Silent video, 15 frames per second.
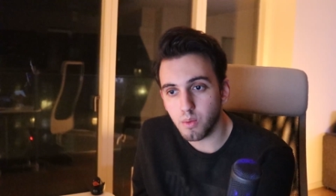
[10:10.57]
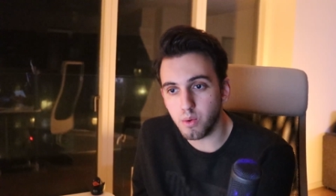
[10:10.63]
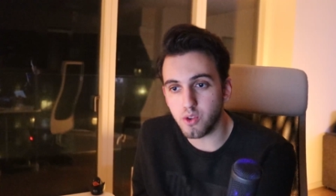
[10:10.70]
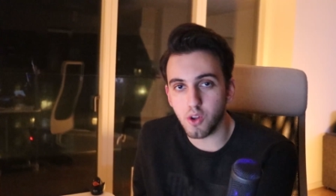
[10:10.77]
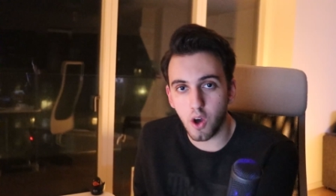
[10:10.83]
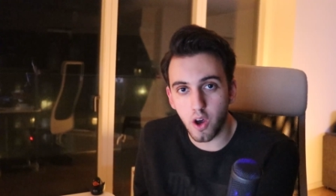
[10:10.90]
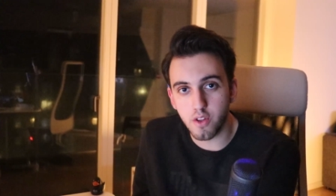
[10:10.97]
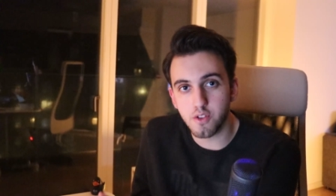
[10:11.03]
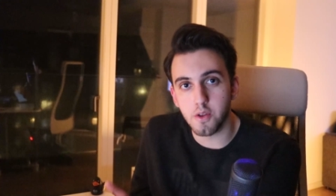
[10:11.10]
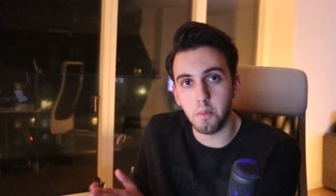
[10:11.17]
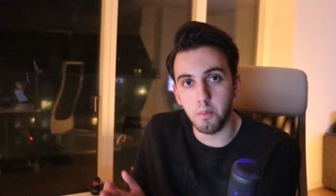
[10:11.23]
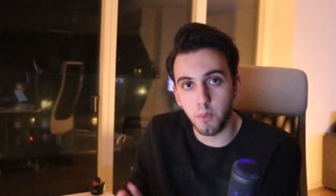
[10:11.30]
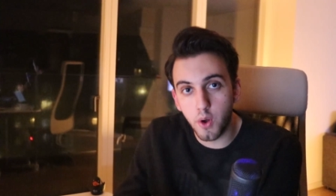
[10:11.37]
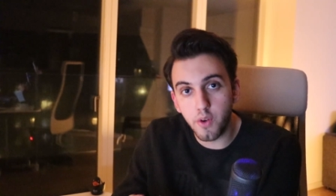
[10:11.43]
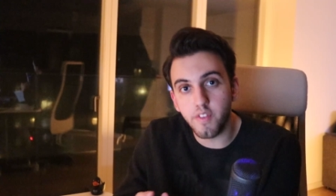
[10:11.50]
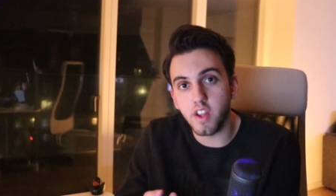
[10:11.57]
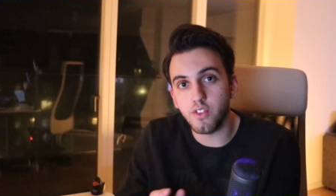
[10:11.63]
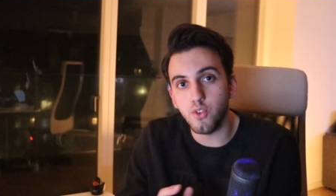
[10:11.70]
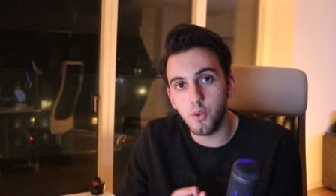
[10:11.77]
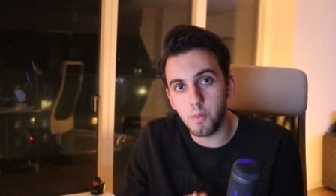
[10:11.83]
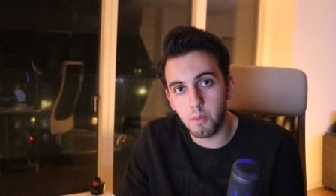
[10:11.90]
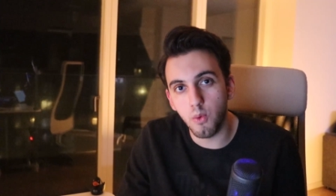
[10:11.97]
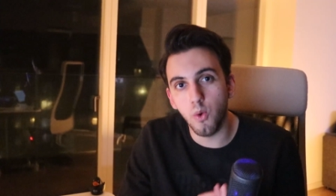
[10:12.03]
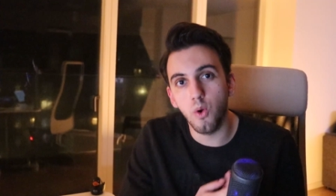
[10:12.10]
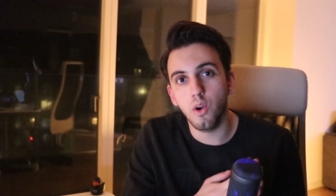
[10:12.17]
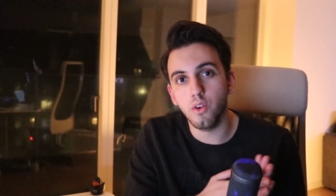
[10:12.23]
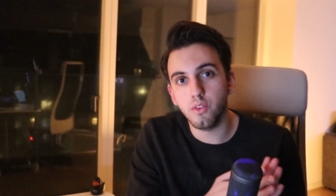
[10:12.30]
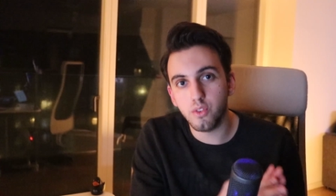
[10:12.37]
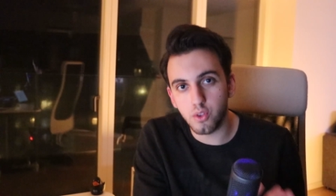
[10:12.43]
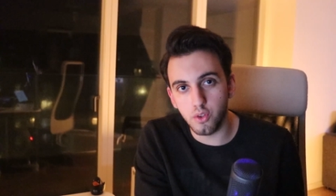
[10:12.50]
which also motivate you
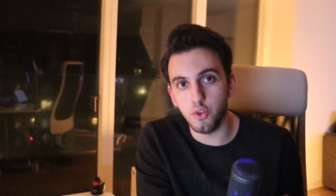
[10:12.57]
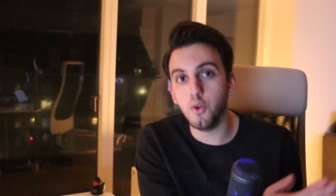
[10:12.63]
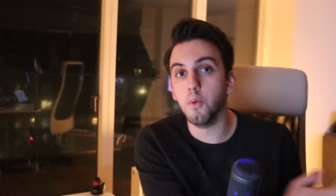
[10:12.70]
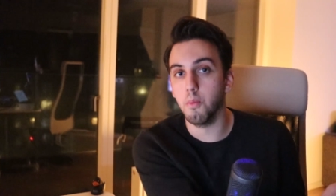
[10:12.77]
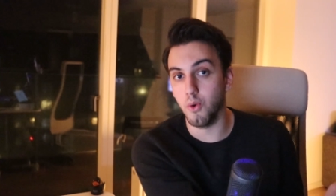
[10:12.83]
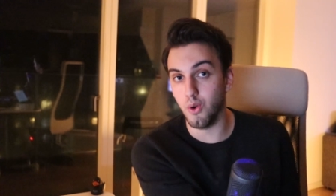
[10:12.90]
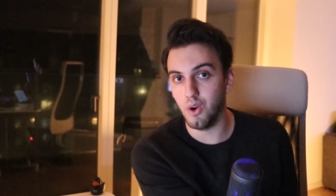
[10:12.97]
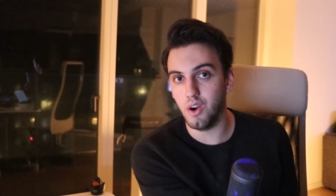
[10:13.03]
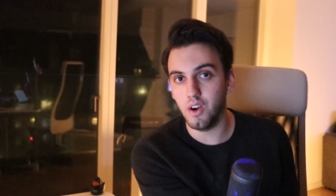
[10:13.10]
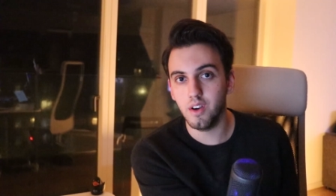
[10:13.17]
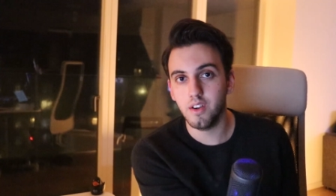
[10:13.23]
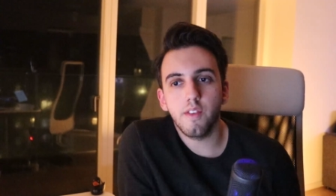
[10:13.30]
more to do more.